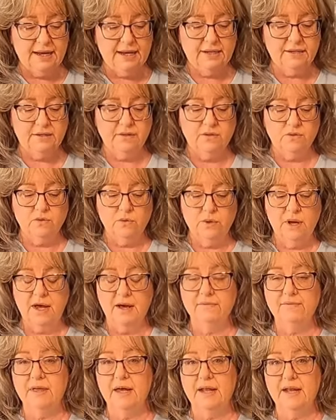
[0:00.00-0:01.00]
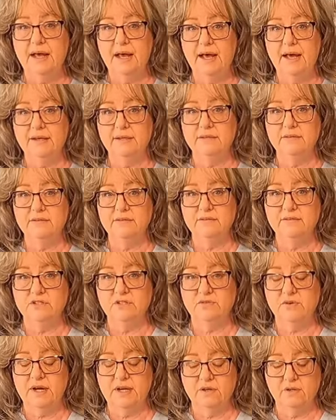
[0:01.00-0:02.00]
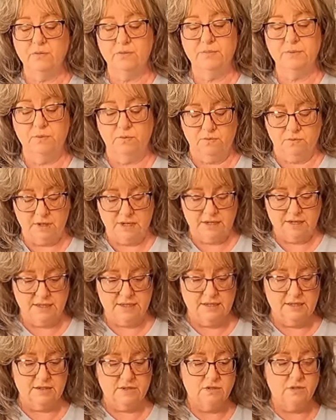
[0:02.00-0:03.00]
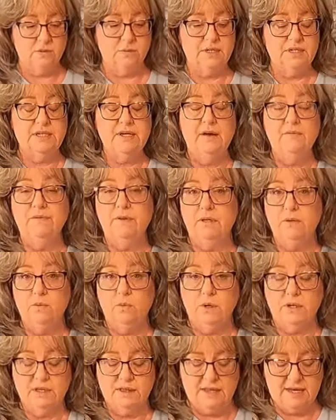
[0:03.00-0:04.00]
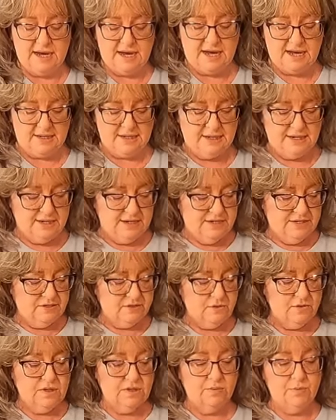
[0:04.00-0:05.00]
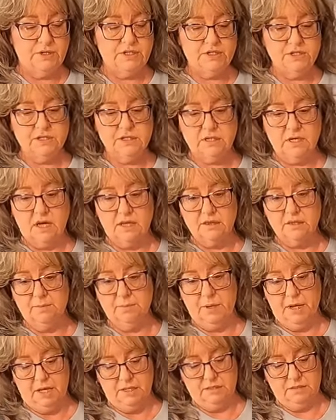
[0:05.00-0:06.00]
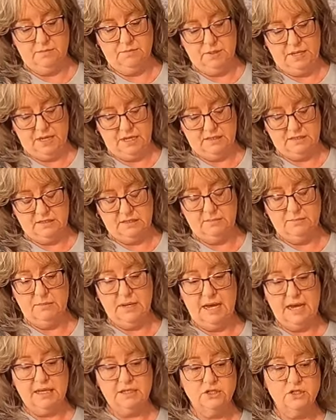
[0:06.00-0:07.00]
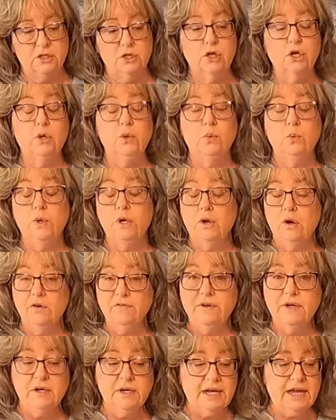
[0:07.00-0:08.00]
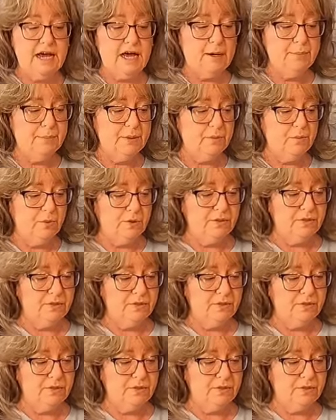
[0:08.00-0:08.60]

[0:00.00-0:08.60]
and you have that added strainer built right in. So we definitely wanted that. So then we just got the pots and pans that match. We are very happy